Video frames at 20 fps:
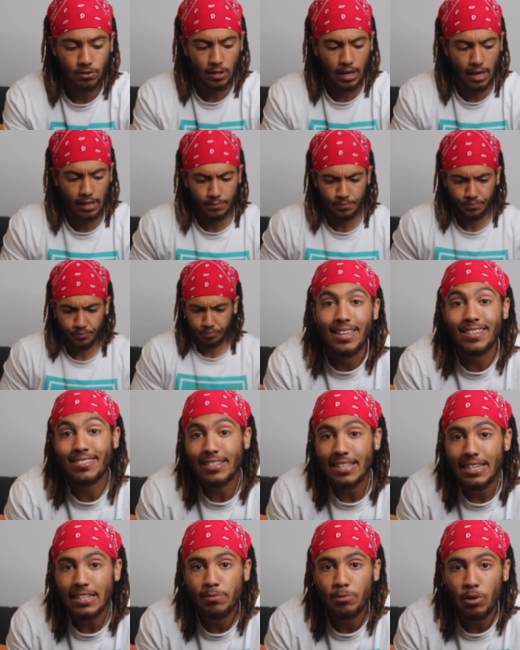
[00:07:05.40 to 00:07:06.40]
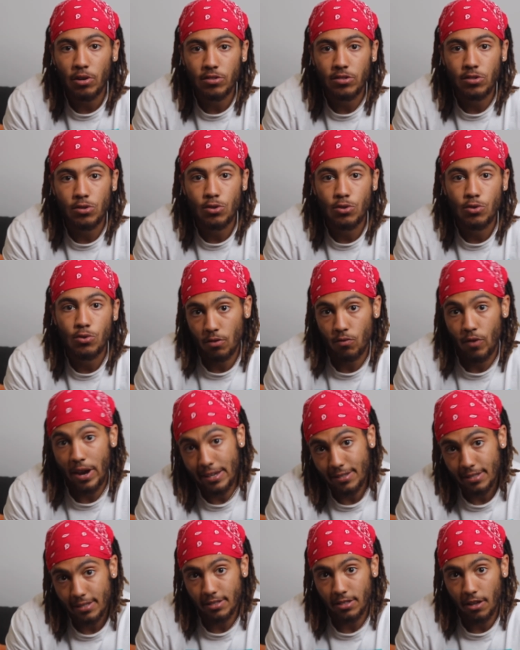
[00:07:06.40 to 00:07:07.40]
So like, this leads me on to the
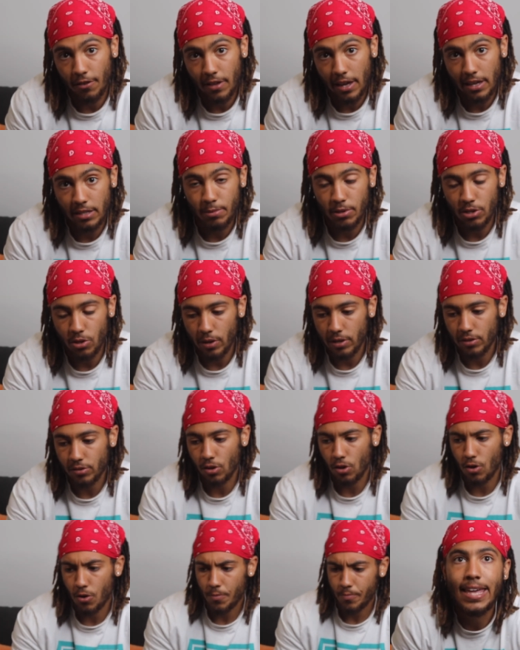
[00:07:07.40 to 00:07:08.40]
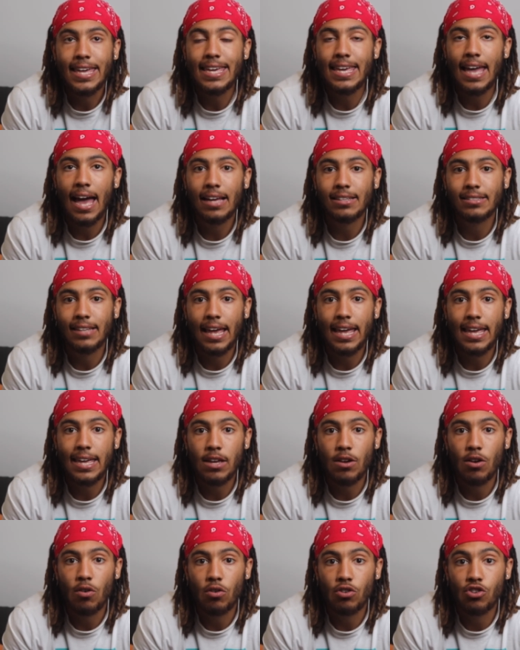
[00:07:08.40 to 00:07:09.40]
racist stuff that he's been doing. So he has
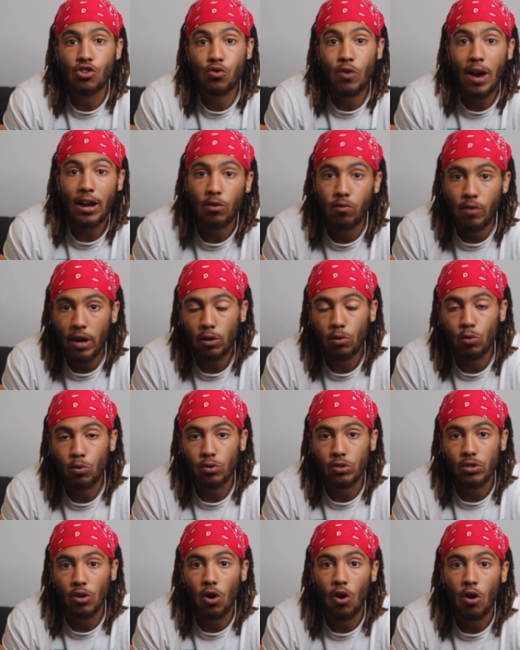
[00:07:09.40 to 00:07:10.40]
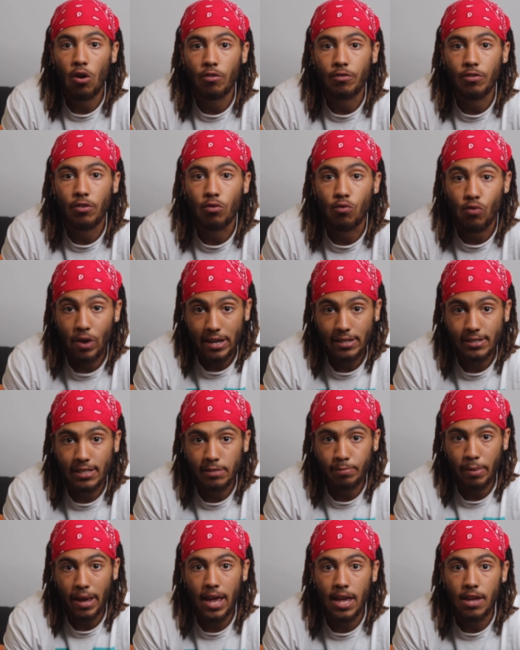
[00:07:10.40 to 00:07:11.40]
a track record of
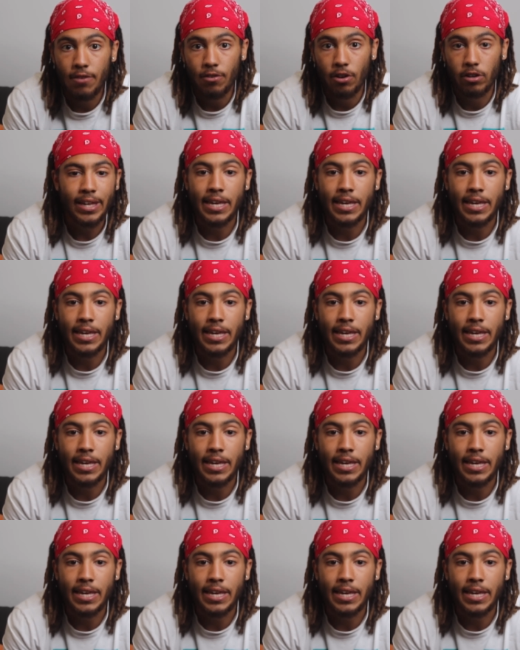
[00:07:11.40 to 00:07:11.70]
racist behavior.